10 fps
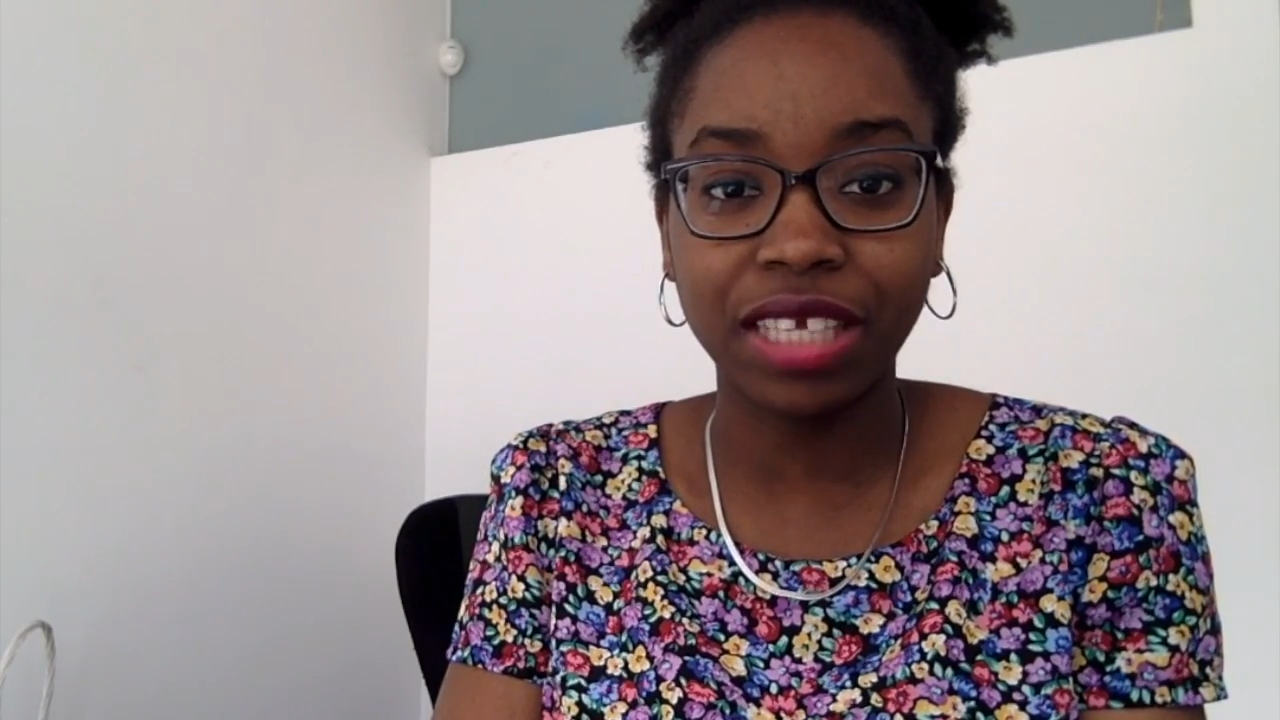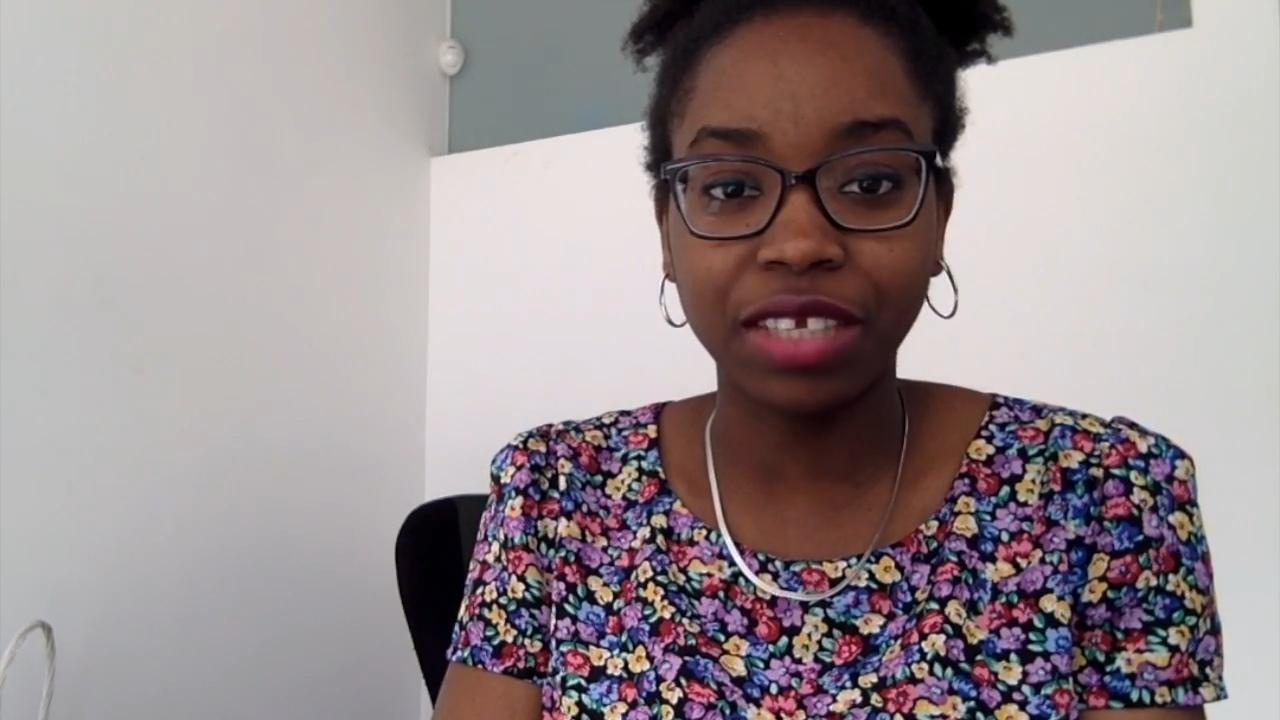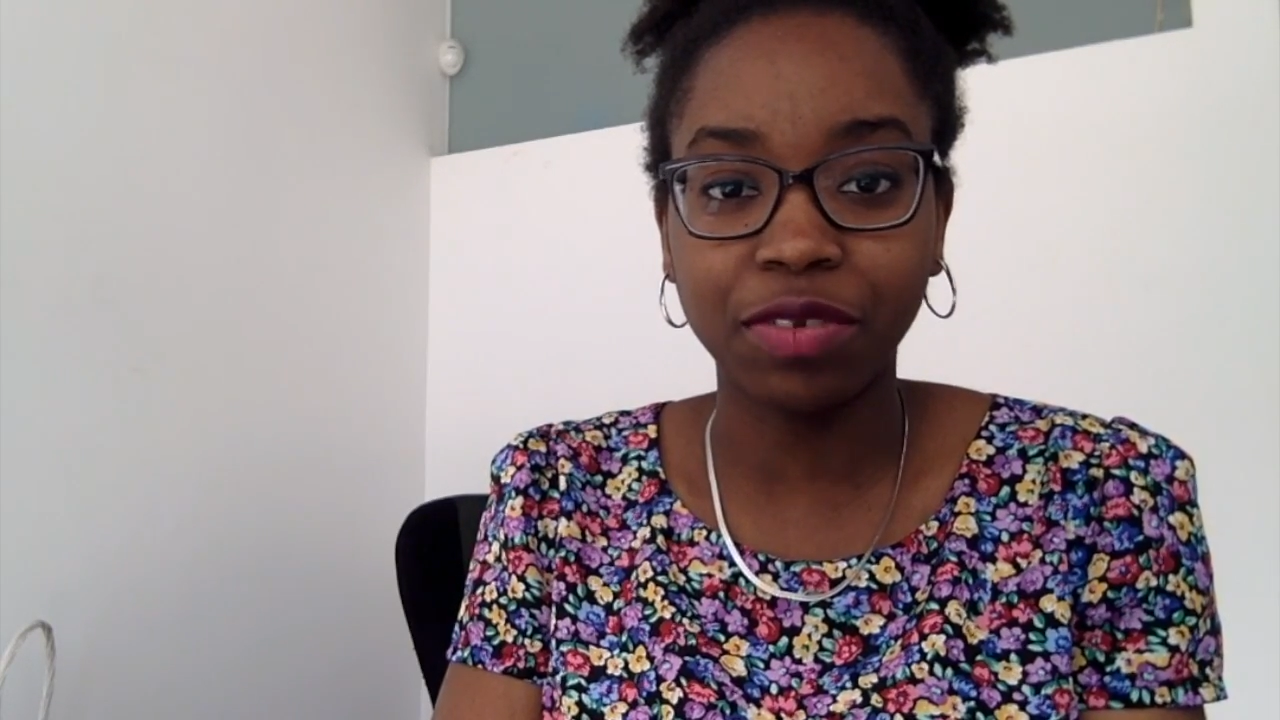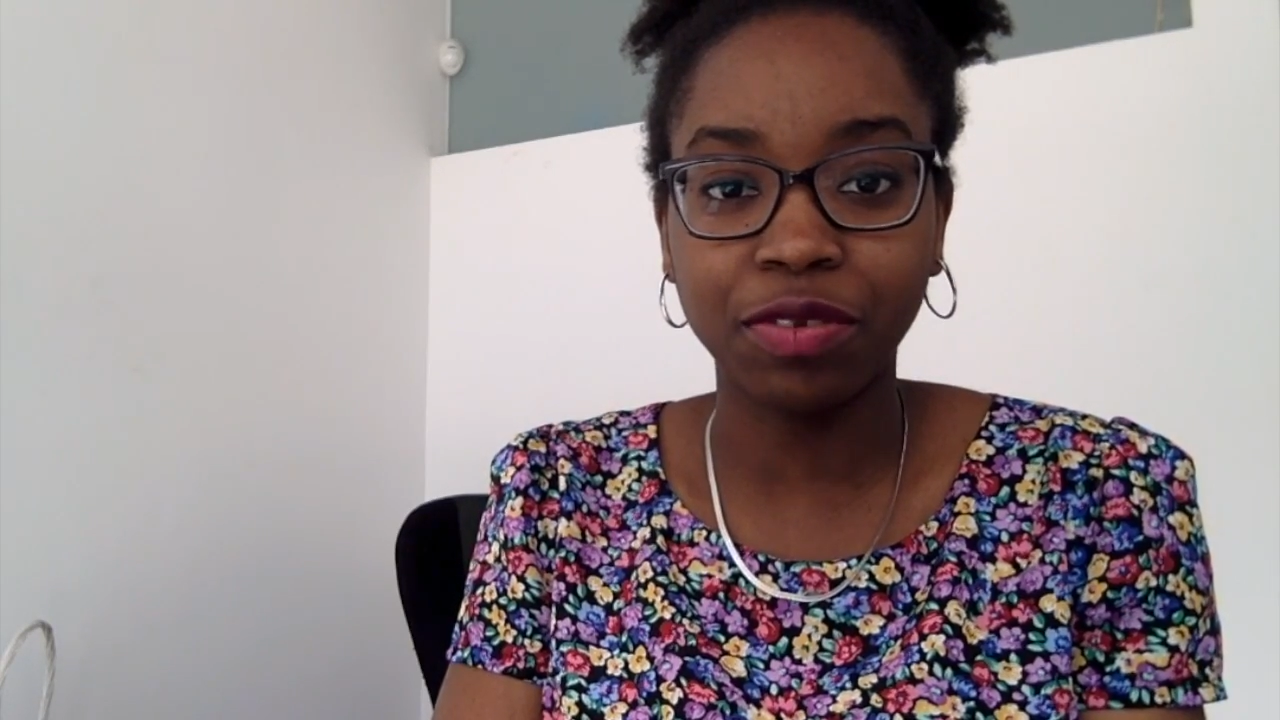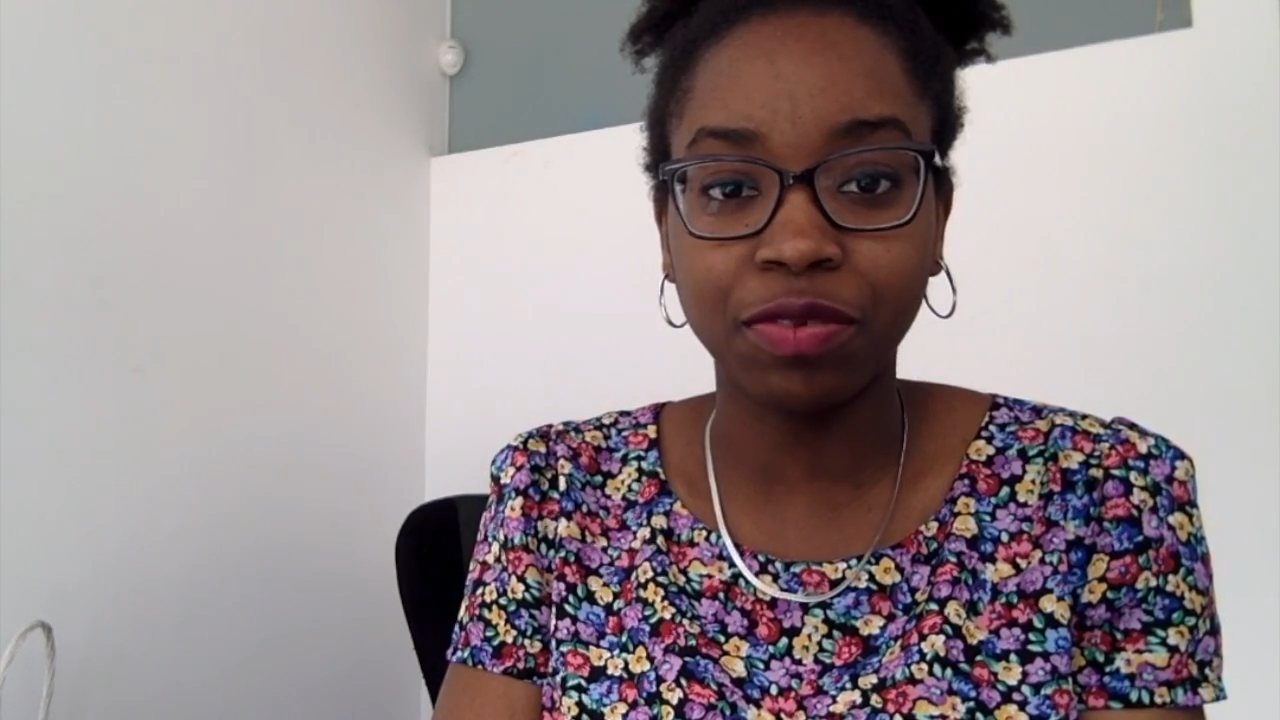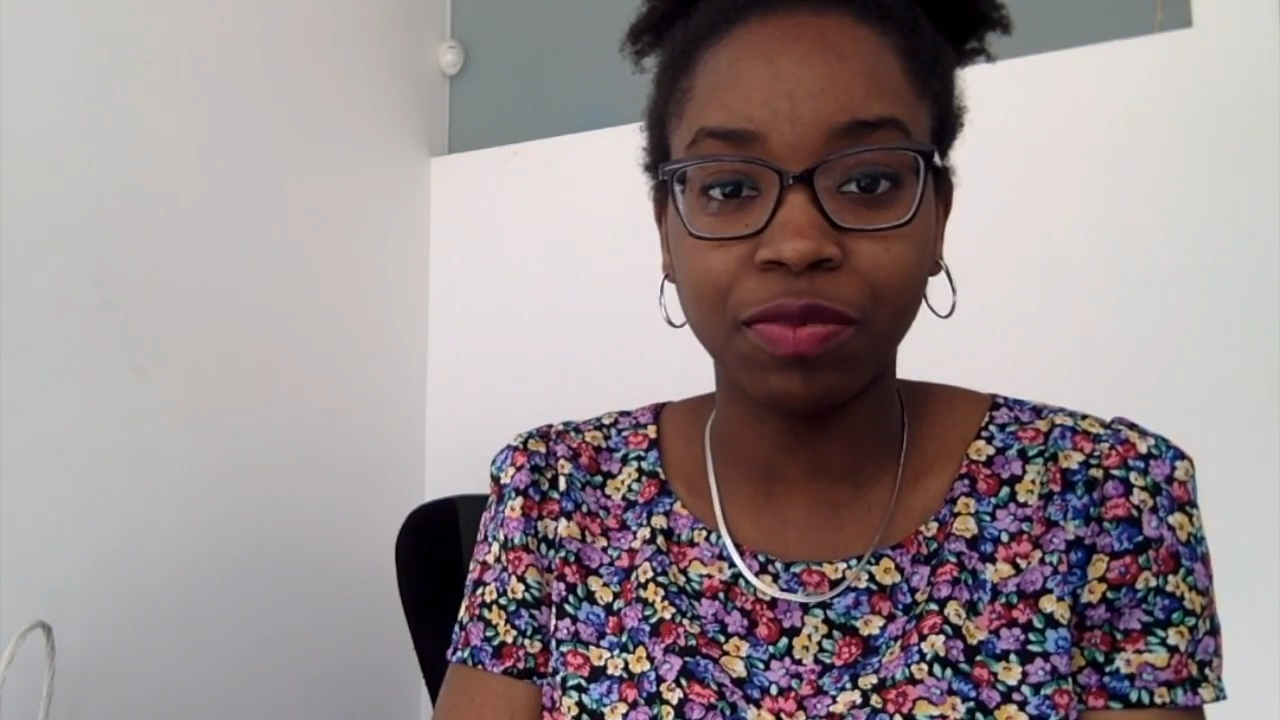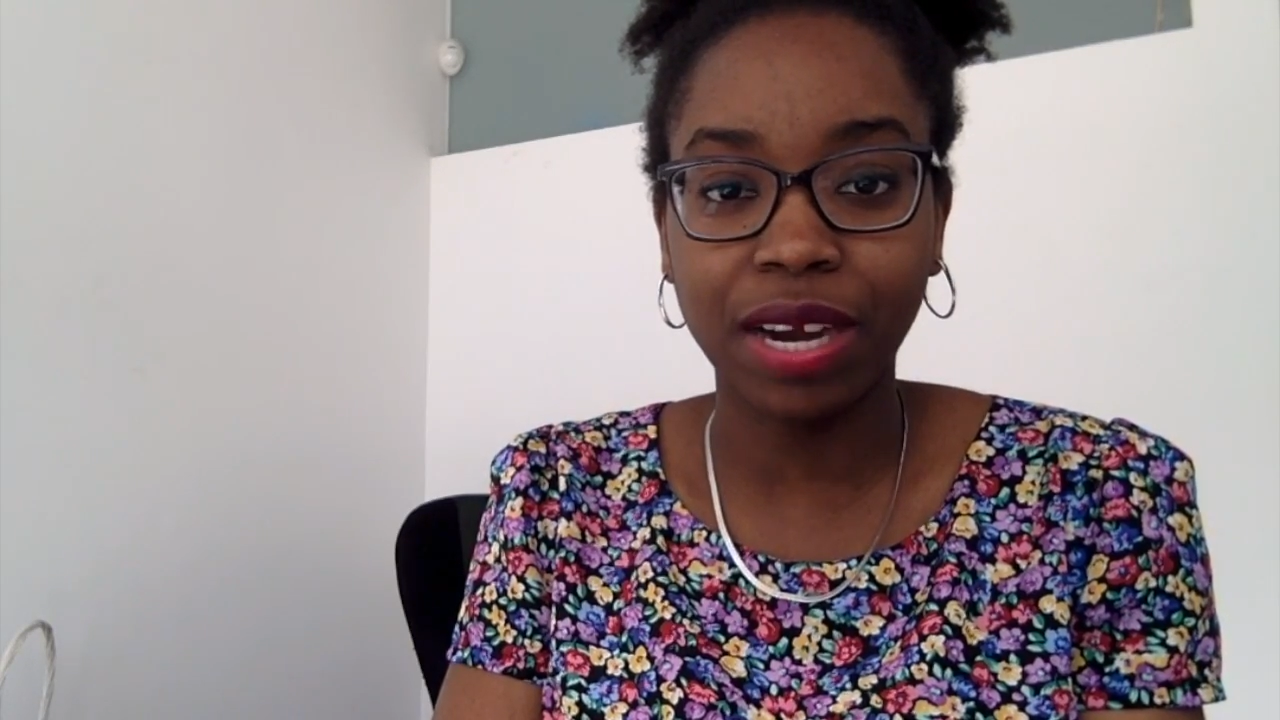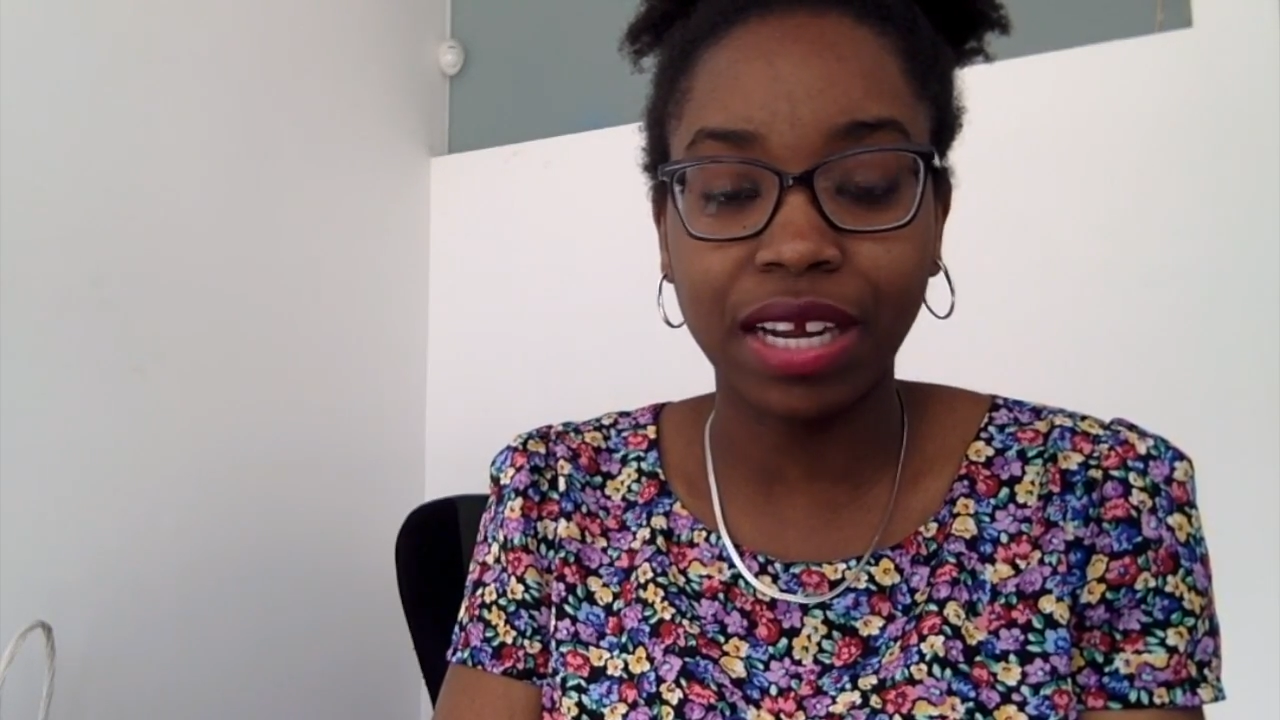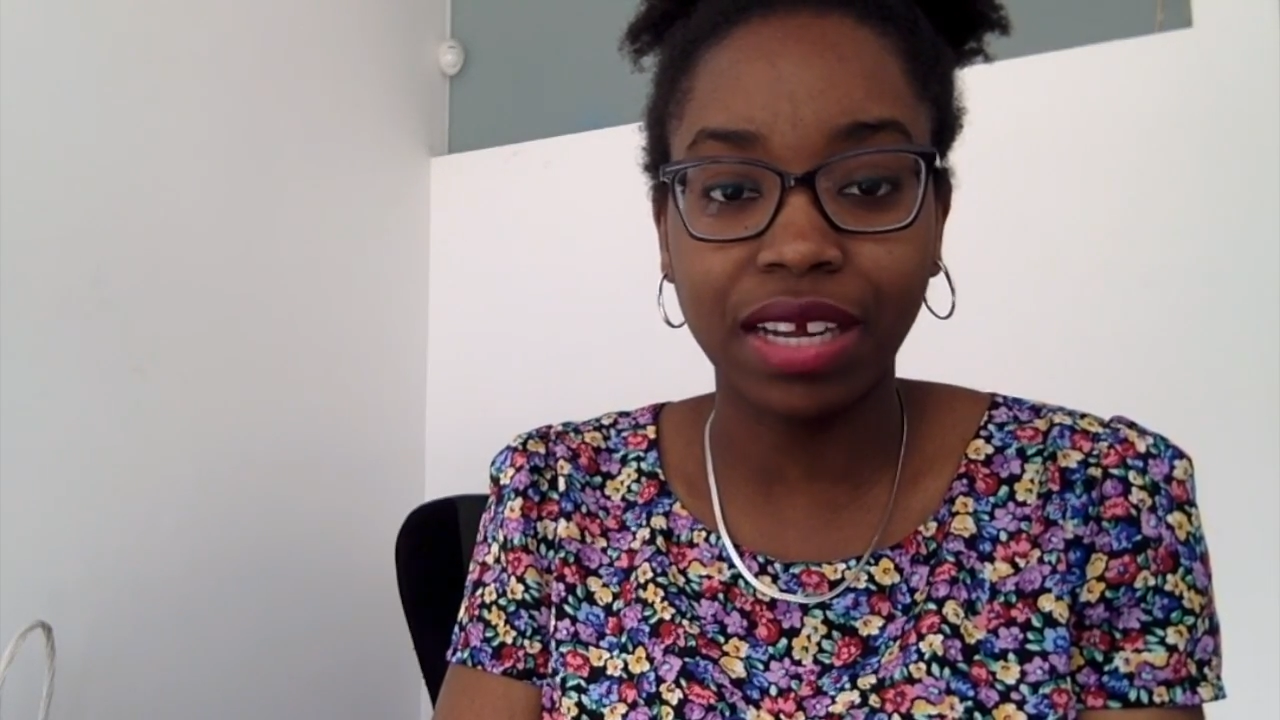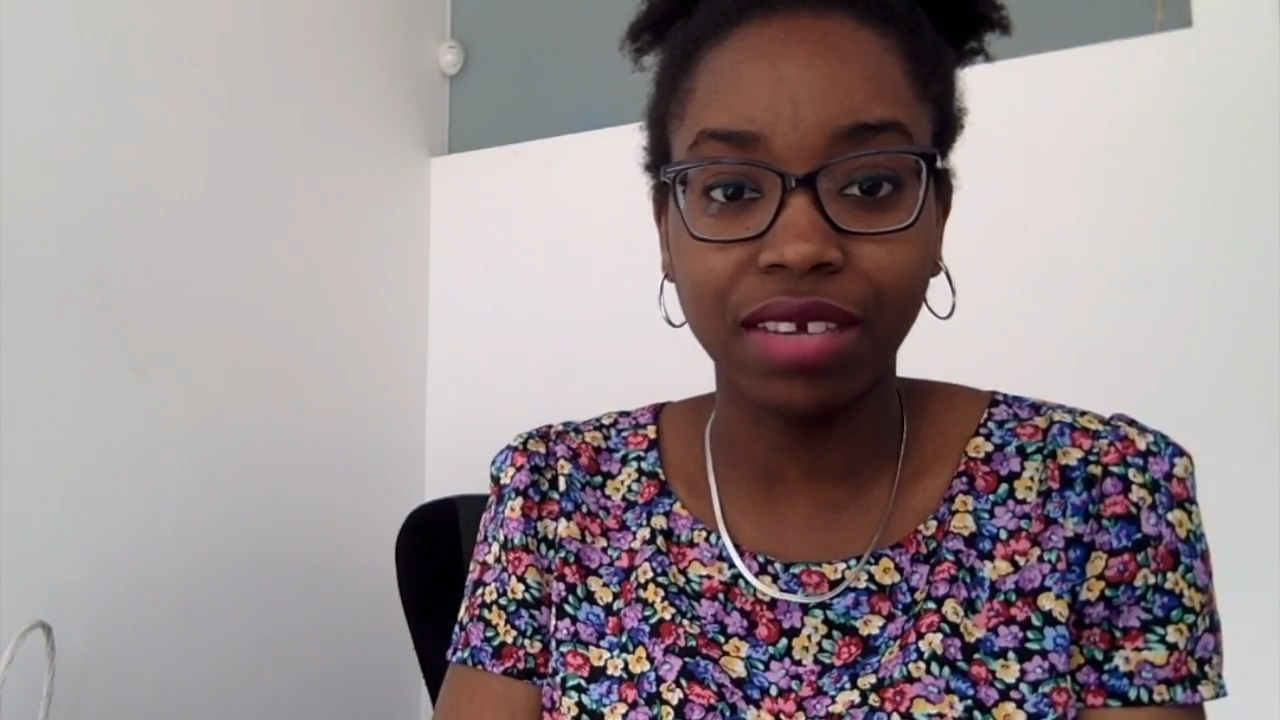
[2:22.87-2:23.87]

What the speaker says: they couldn't write